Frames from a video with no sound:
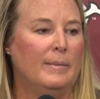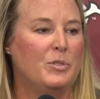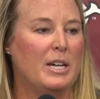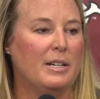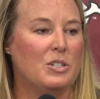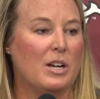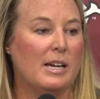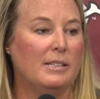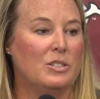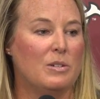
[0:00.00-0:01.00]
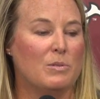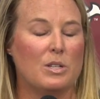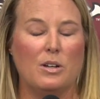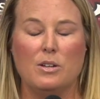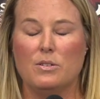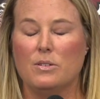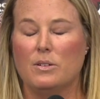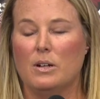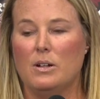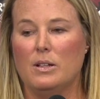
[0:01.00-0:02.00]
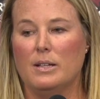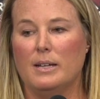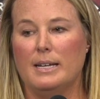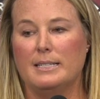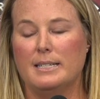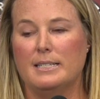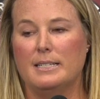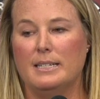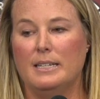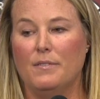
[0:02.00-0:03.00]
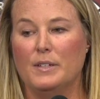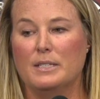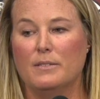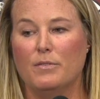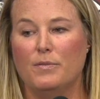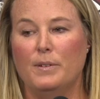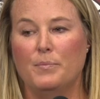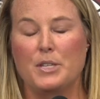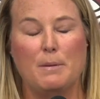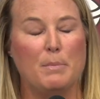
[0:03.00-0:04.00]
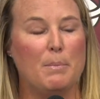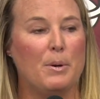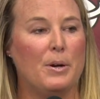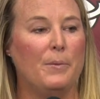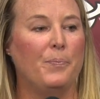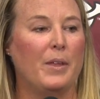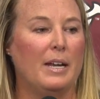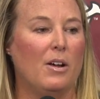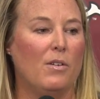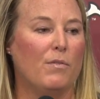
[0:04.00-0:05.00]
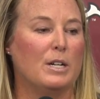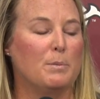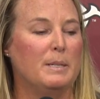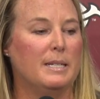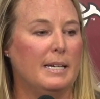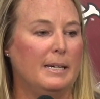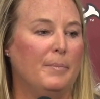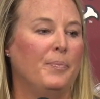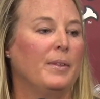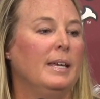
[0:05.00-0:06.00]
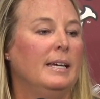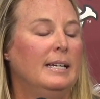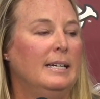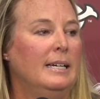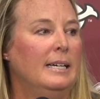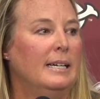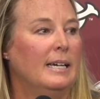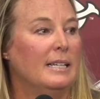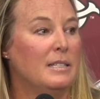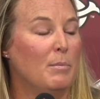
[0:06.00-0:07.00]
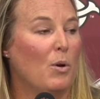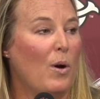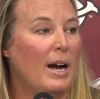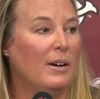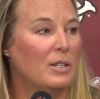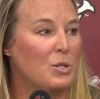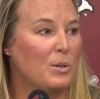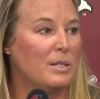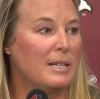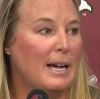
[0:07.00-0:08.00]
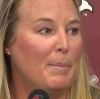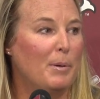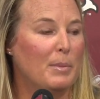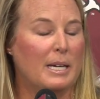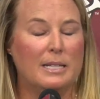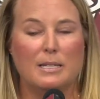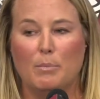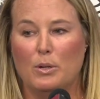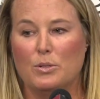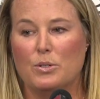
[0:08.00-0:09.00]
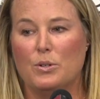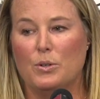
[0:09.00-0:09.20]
Jana Johns. She was an all SEC defensive team member and all freshman team. Kenzie McGuire at shortstop, and Mackenzie Bozel,